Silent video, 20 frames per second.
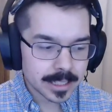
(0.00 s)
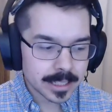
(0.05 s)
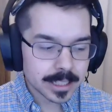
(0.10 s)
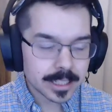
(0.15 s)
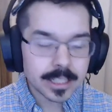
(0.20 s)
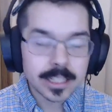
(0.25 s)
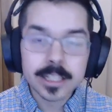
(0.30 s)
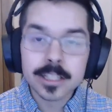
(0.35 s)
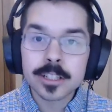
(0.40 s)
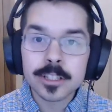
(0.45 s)

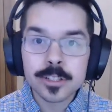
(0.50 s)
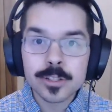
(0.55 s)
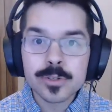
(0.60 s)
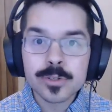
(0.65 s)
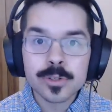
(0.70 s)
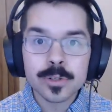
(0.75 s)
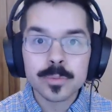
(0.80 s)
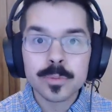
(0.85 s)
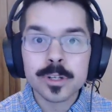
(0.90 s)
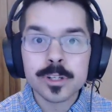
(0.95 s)
it could use
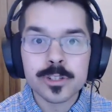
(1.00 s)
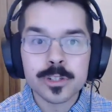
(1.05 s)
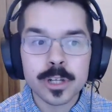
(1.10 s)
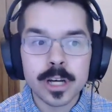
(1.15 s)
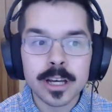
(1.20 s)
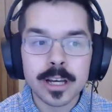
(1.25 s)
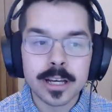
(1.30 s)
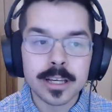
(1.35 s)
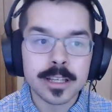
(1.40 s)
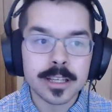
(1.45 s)
some work. So
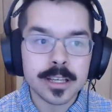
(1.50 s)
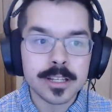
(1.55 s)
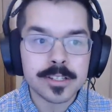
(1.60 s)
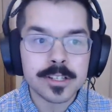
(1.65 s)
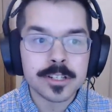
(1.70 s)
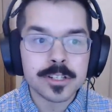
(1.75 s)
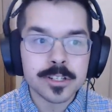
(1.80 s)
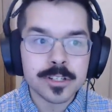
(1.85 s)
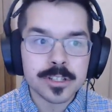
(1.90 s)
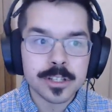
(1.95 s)
is
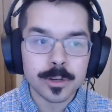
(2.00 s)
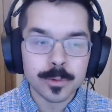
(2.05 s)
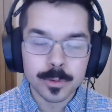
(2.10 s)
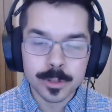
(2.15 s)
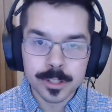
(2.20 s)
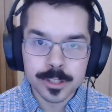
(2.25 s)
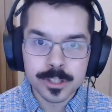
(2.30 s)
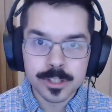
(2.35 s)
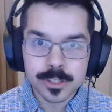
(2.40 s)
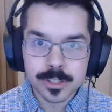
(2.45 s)
it just that
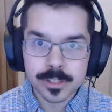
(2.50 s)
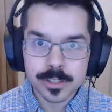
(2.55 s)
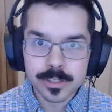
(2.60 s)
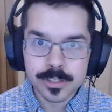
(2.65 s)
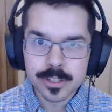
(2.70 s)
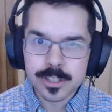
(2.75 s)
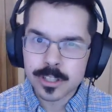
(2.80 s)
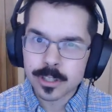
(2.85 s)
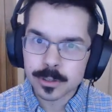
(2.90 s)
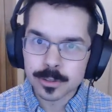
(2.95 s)
we're
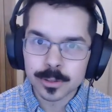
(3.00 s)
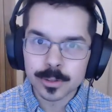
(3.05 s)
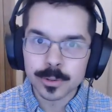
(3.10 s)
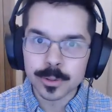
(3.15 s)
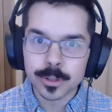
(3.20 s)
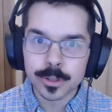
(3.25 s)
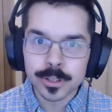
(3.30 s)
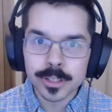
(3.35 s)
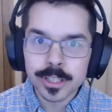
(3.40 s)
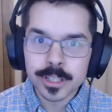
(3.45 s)
still too
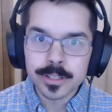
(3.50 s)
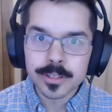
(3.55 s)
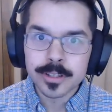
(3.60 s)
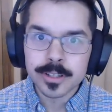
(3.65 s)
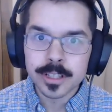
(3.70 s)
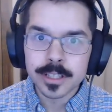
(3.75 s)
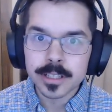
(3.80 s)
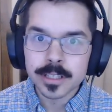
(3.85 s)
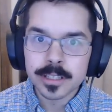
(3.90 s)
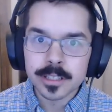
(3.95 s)
early, you
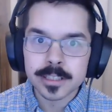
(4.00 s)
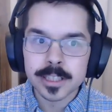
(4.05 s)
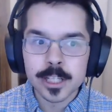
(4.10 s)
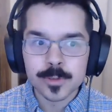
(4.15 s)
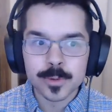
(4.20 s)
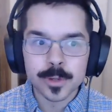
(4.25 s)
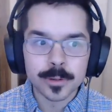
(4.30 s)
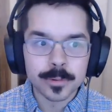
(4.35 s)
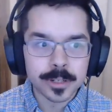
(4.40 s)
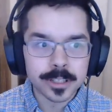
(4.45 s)
think? And
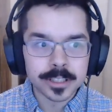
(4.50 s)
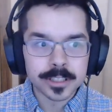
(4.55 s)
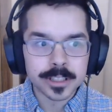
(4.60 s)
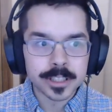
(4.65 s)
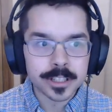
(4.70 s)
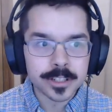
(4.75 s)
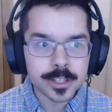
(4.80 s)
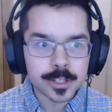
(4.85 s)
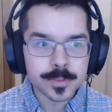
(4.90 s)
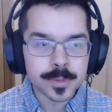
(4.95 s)
that's why
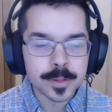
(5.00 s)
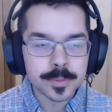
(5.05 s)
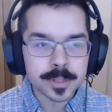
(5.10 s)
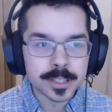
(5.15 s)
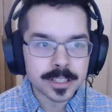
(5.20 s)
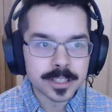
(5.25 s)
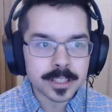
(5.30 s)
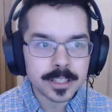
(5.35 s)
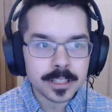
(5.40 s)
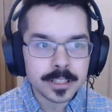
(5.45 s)
regulators
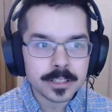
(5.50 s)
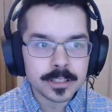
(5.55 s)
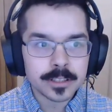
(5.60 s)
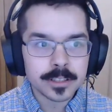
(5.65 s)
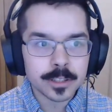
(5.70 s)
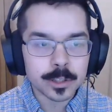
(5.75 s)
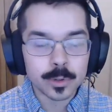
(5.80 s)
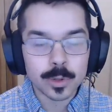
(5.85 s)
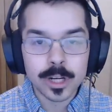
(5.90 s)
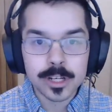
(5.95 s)
maybe
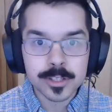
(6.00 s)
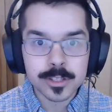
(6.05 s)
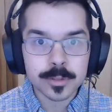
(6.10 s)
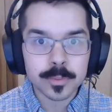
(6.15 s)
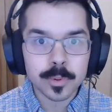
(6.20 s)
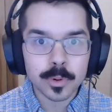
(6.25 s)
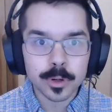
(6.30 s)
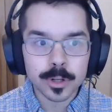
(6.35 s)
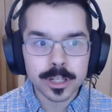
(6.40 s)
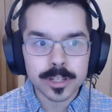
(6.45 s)
across the
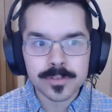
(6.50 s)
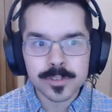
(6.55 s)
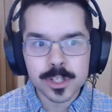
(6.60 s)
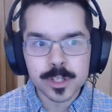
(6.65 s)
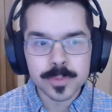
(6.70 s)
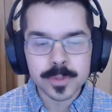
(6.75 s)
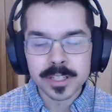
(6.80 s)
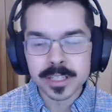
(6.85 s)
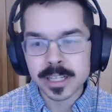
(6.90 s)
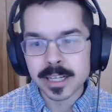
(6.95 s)
board have
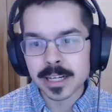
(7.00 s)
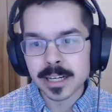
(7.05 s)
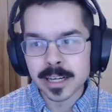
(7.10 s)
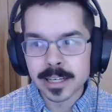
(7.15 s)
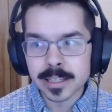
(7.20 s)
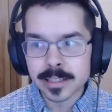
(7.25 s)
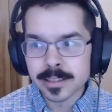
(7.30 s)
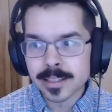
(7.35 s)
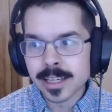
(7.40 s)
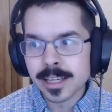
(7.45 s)
just been kind of
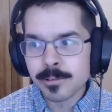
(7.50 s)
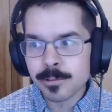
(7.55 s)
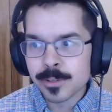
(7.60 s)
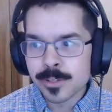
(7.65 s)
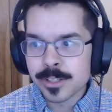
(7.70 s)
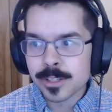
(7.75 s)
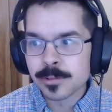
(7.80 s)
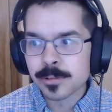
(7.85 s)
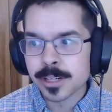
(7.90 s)
like, we'll see what